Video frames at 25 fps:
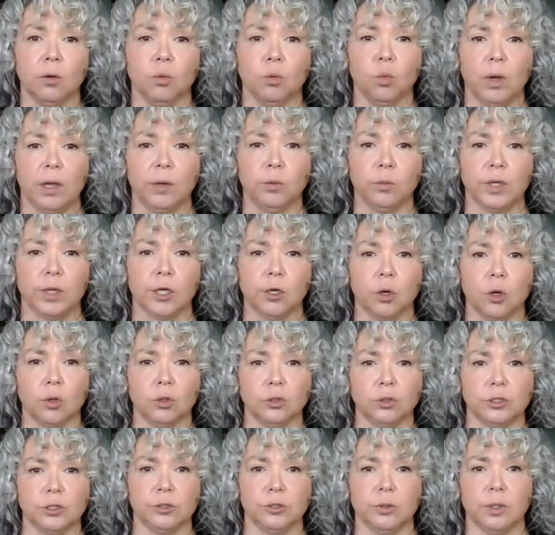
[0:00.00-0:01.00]
when we
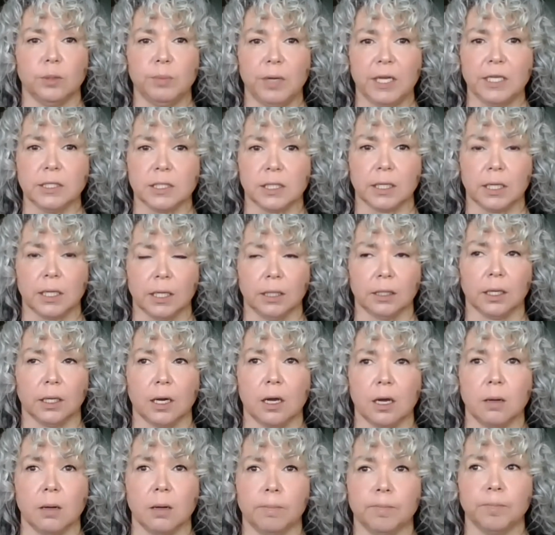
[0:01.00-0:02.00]
go to a basic
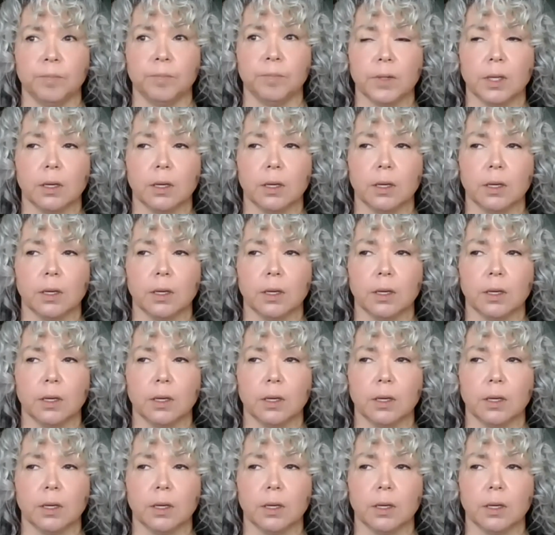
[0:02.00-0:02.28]
income,